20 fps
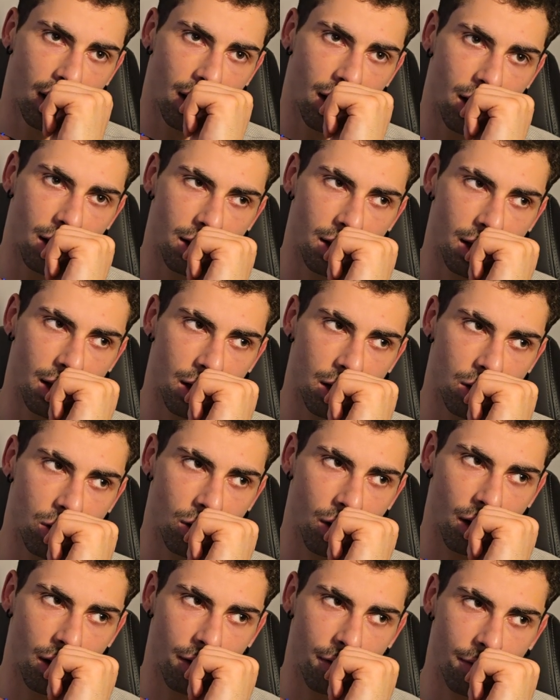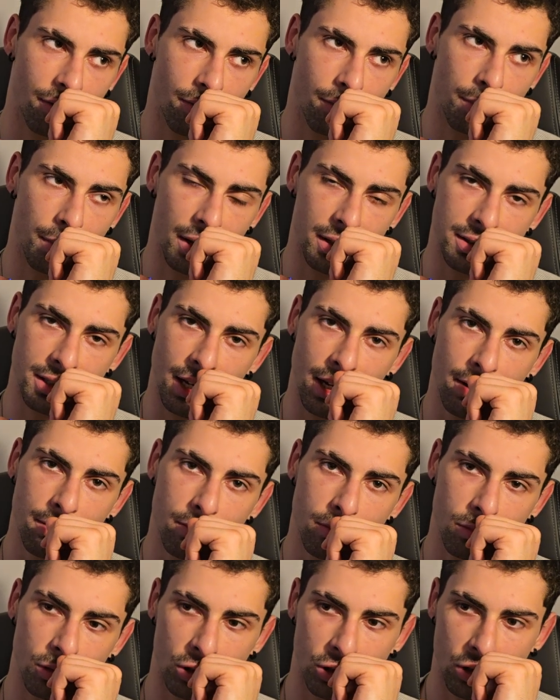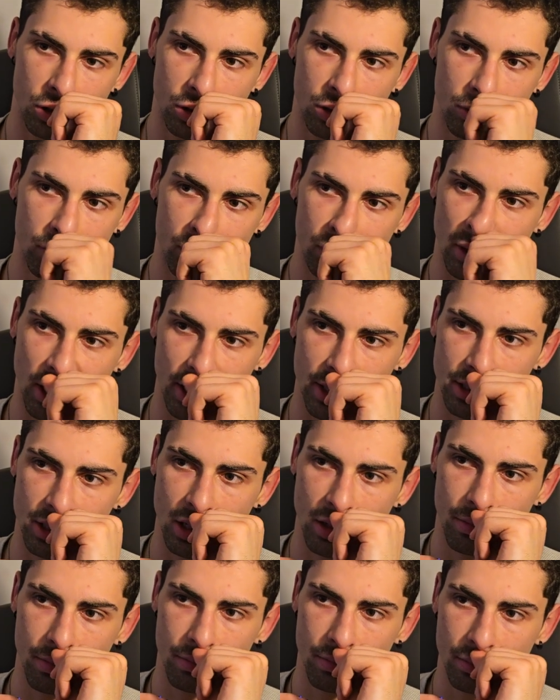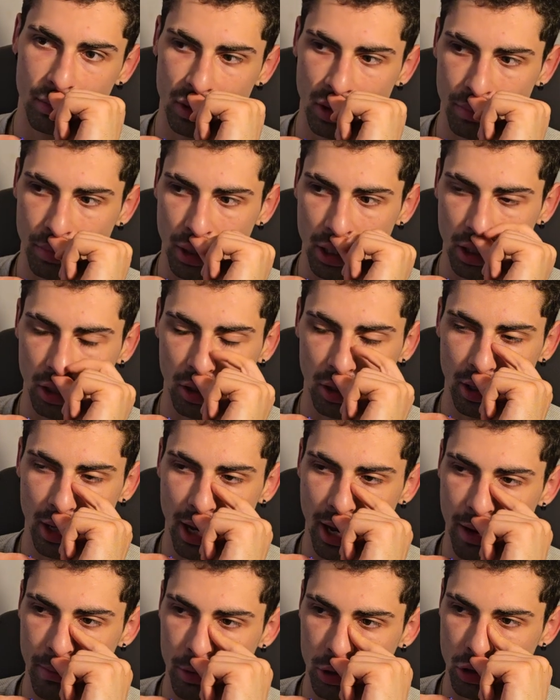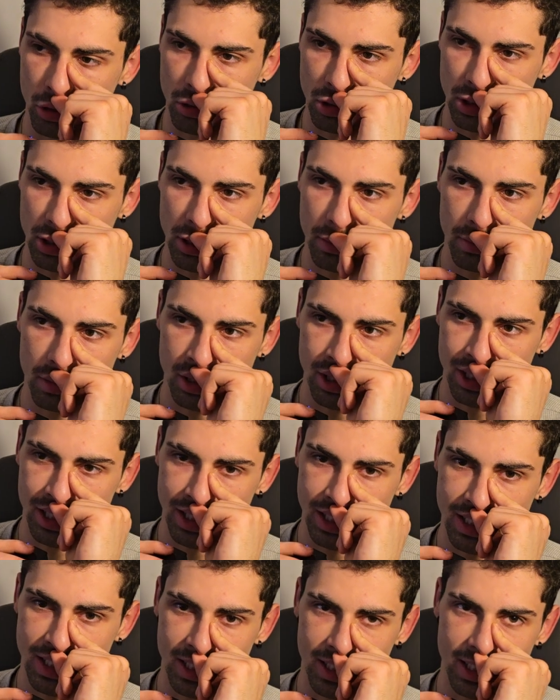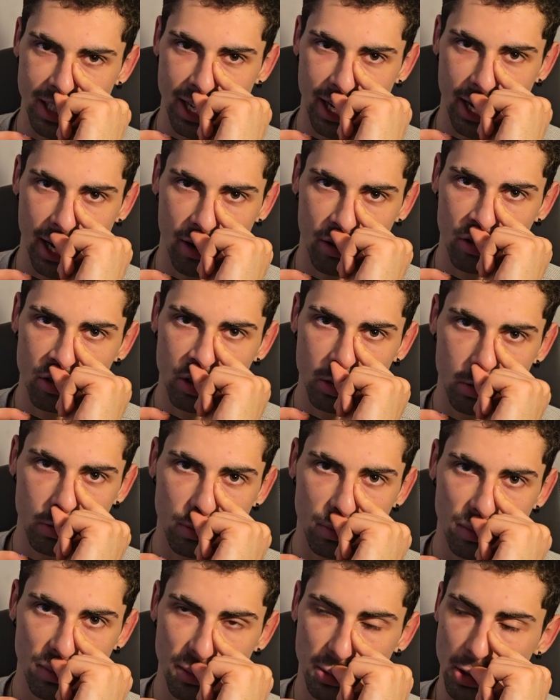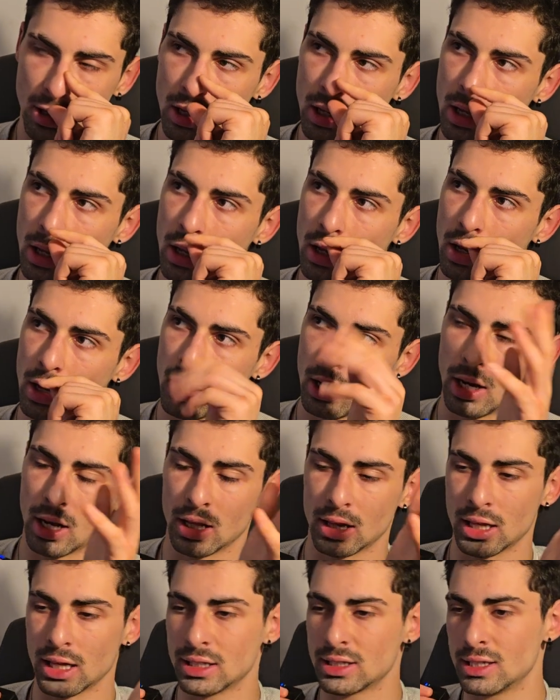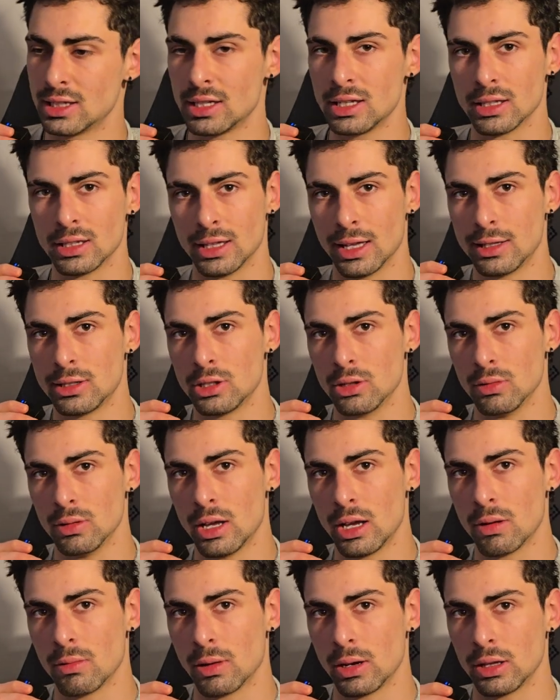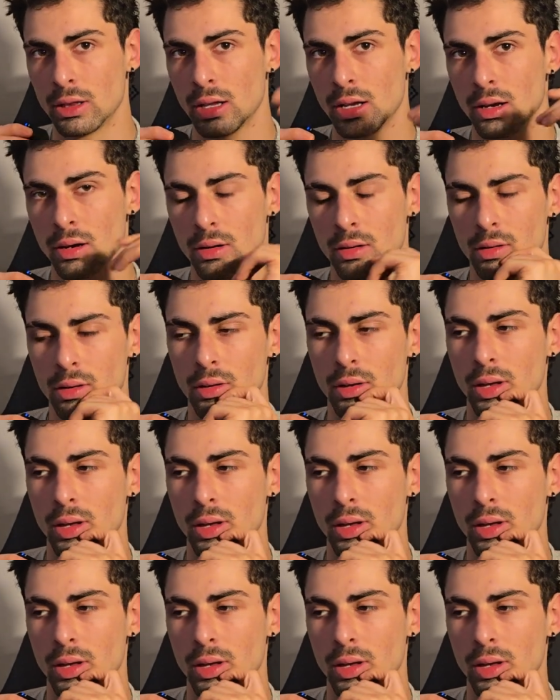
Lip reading: And then you have bedtime, which takes up, depending on how much you sleep, 6 to 10 hours. And that's it. That's your day right there.